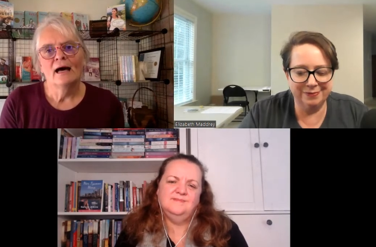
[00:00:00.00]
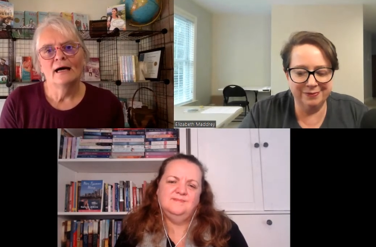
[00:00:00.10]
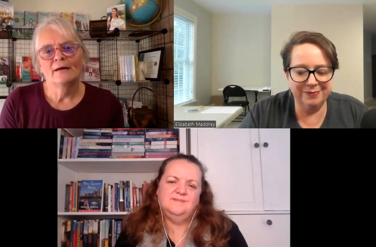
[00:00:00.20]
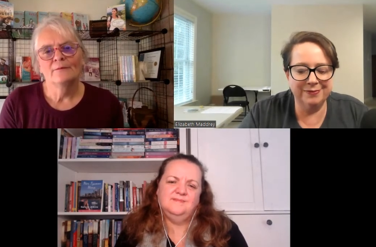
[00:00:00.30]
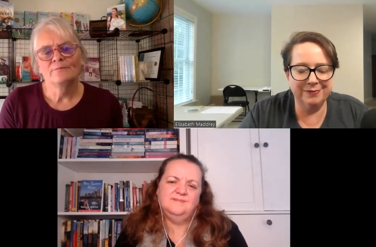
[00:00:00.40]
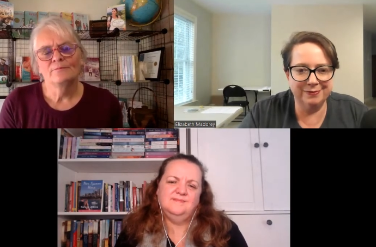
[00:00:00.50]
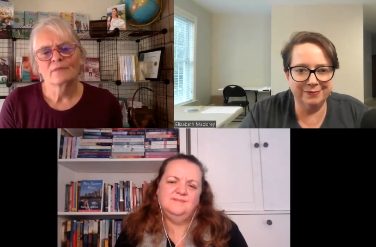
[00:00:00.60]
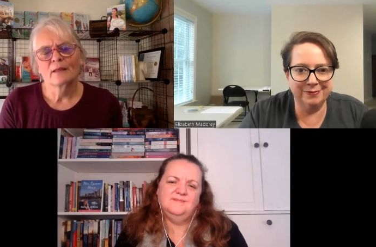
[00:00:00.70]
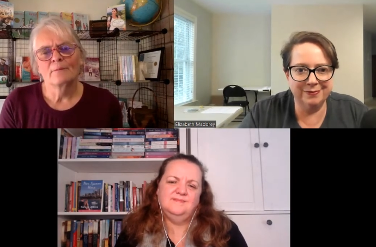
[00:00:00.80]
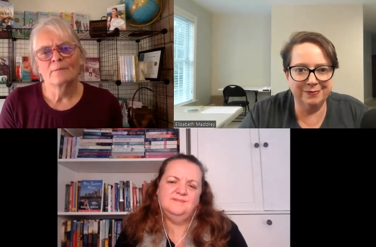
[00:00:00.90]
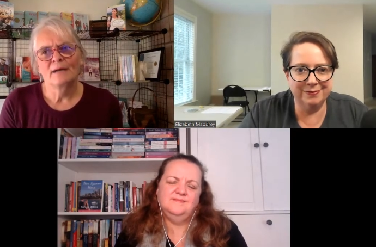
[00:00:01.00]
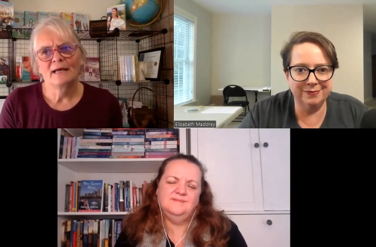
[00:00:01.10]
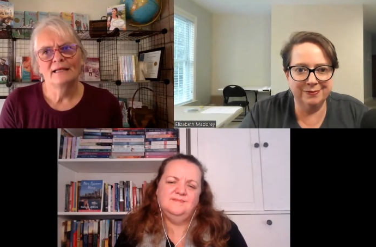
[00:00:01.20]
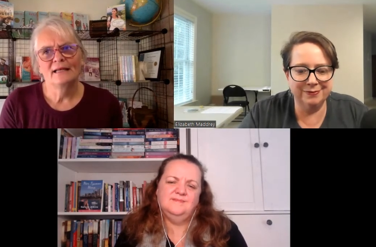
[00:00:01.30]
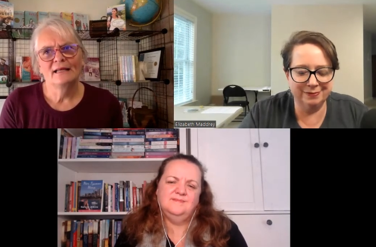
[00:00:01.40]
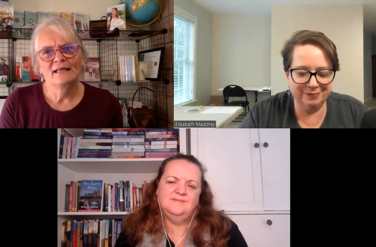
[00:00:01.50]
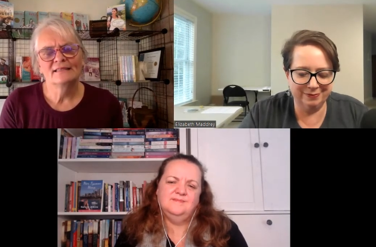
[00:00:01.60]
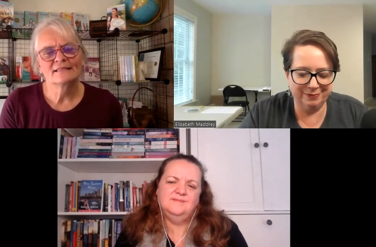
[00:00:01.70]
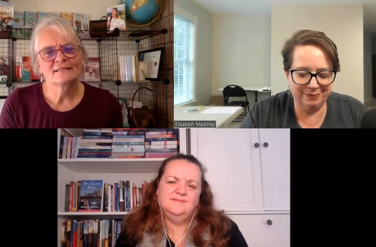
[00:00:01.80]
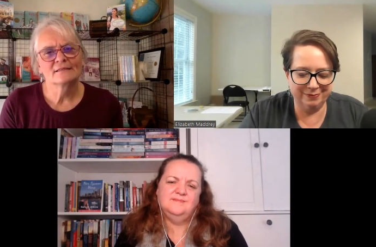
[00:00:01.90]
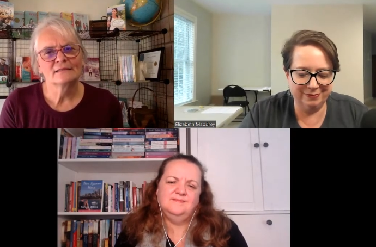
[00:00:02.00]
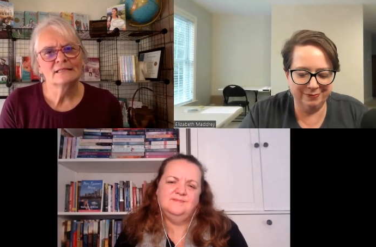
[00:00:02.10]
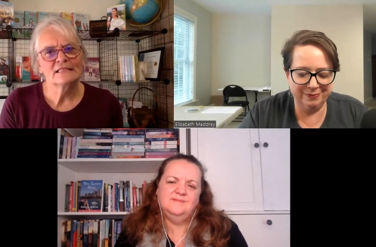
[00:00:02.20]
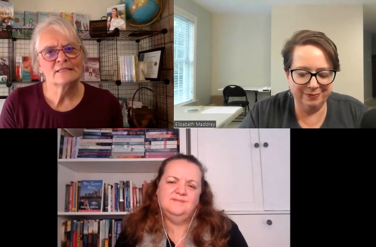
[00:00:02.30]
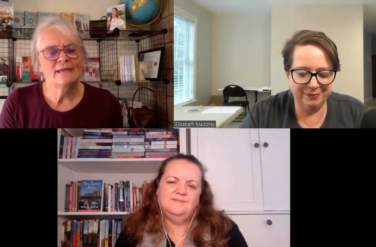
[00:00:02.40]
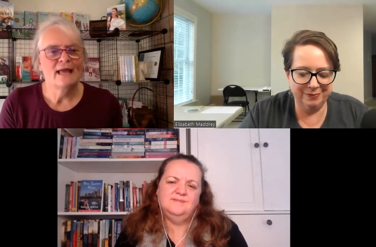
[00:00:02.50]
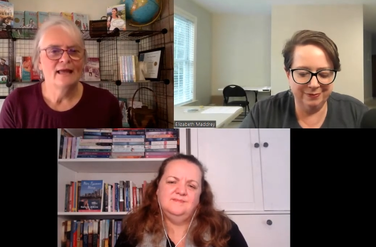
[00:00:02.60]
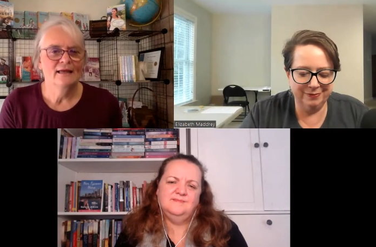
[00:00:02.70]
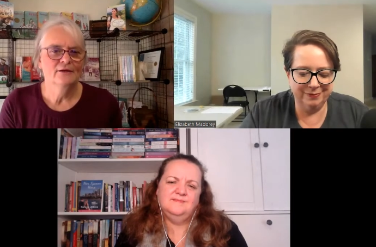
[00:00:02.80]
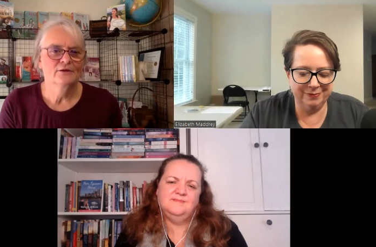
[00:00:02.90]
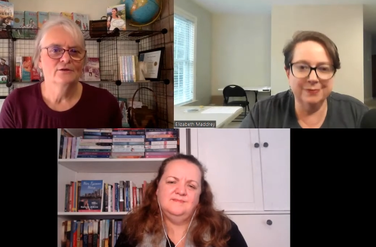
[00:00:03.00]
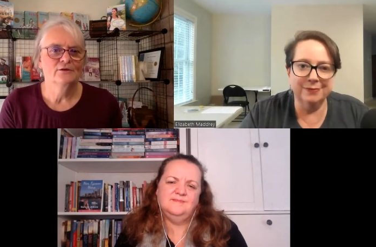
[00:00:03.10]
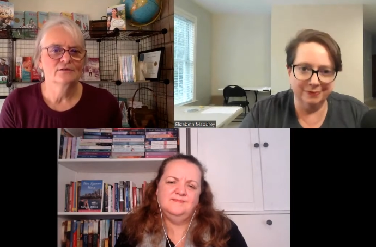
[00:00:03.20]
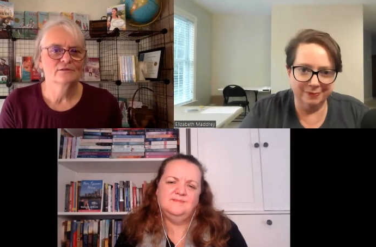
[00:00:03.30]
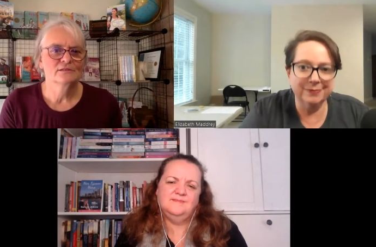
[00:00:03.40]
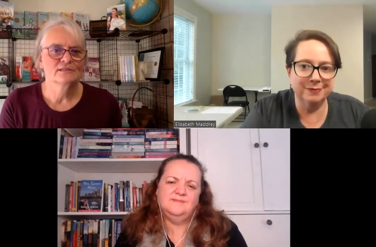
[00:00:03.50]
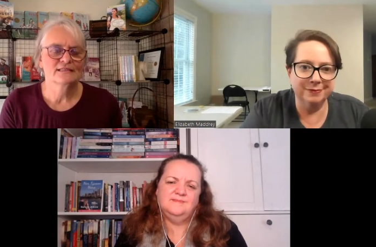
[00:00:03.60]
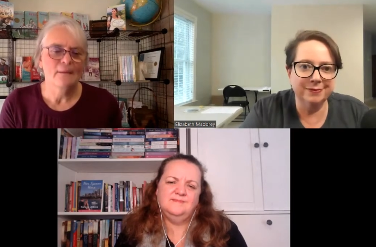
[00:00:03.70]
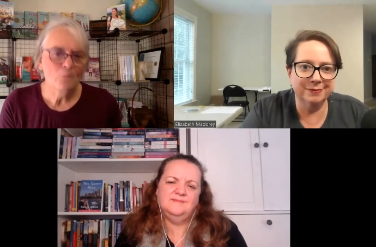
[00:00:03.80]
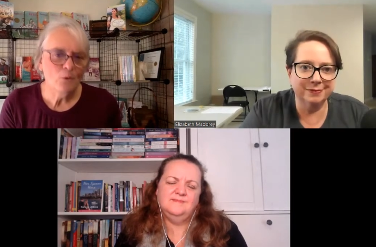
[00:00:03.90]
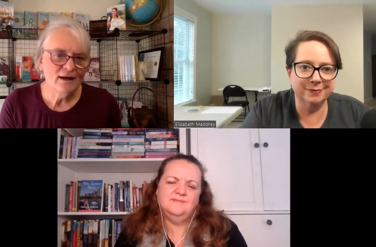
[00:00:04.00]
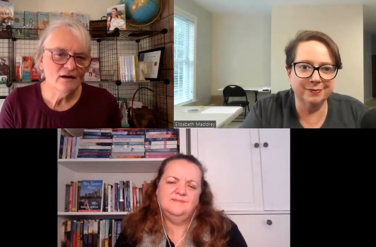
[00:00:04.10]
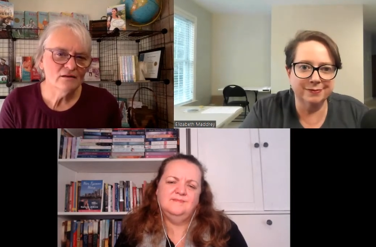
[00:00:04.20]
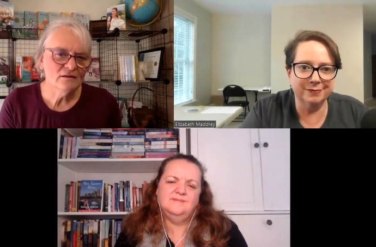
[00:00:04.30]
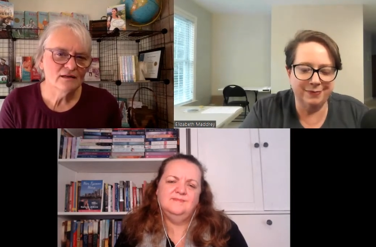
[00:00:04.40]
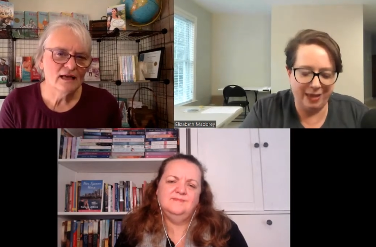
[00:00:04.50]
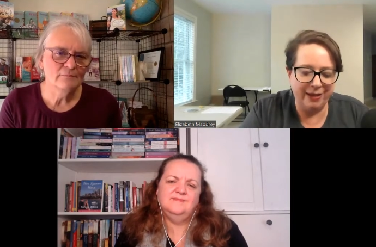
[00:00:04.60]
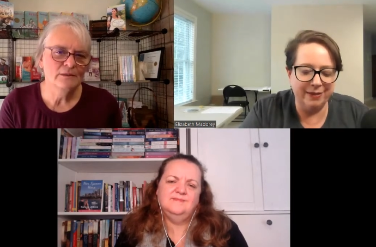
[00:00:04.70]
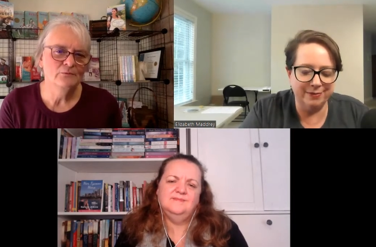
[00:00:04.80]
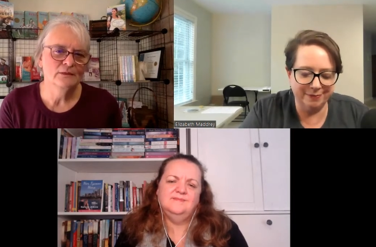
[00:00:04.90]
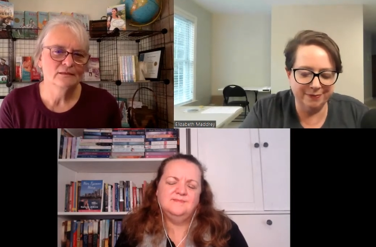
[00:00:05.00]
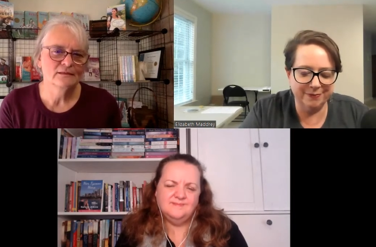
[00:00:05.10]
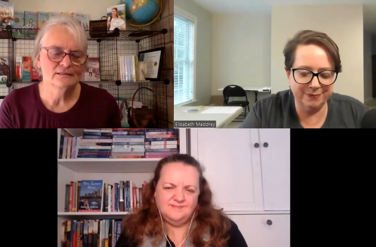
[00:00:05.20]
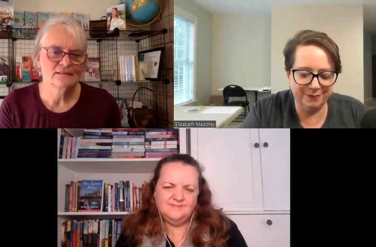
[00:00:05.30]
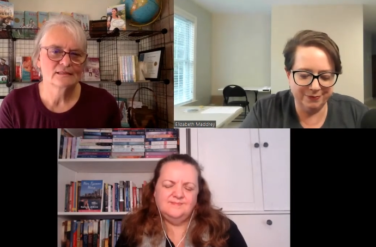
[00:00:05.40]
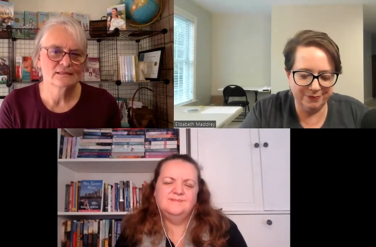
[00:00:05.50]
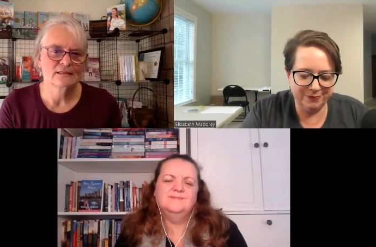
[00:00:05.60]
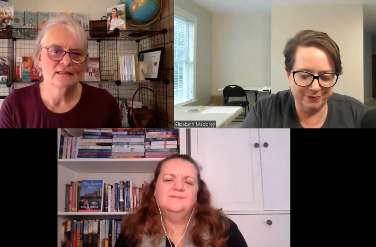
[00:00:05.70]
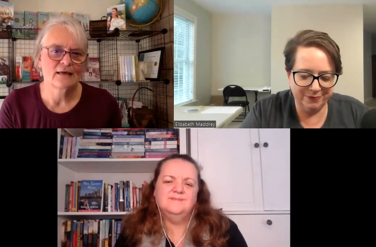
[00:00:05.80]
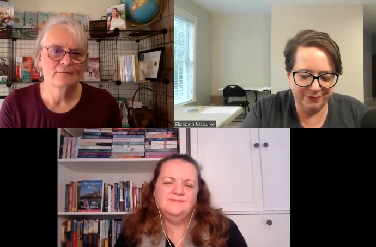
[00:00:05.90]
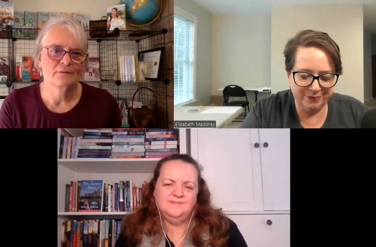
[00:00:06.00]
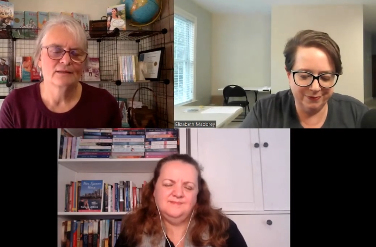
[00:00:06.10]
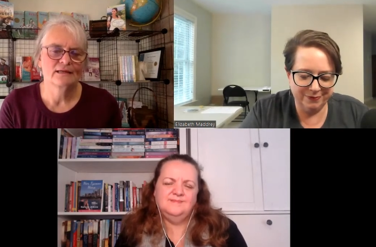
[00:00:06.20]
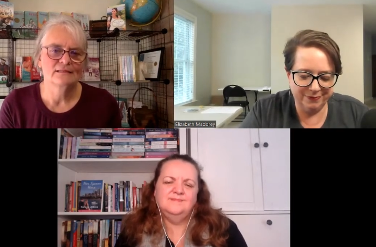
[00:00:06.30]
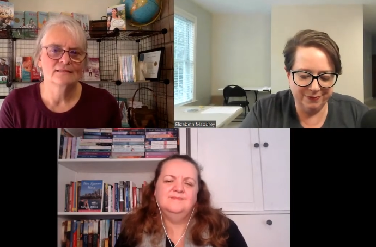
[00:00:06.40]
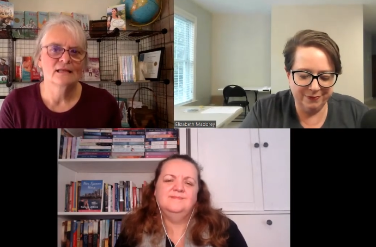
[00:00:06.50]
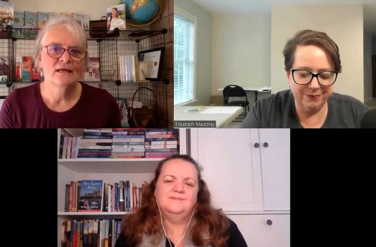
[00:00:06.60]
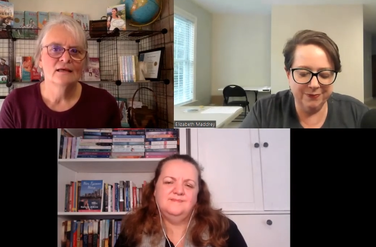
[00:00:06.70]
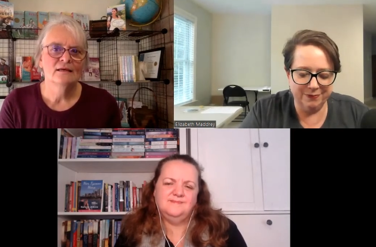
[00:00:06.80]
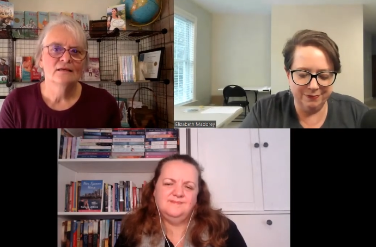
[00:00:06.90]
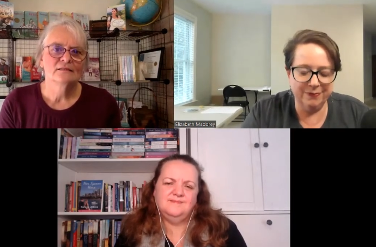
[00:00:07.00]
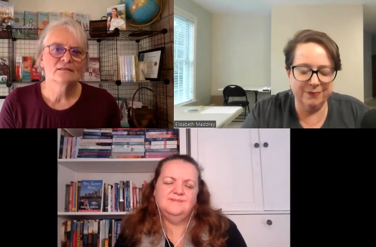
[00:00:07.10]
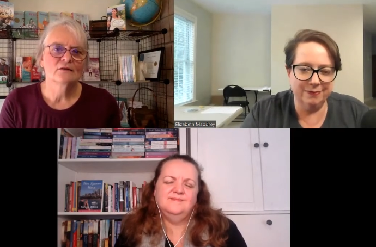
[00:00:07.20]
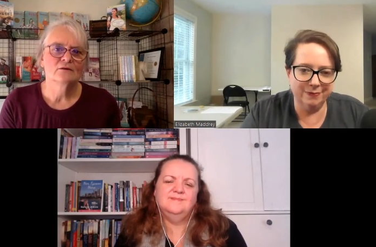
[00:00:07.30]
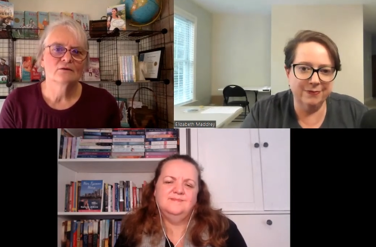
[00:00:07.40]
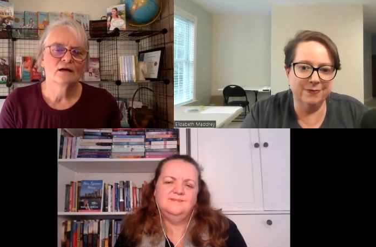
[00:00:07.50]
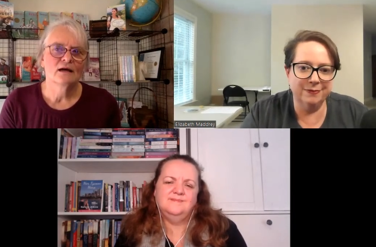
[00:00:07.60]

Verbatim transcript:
Speaker 1: Um, but it still needs to be anchored somewhere and be realistic to that place. So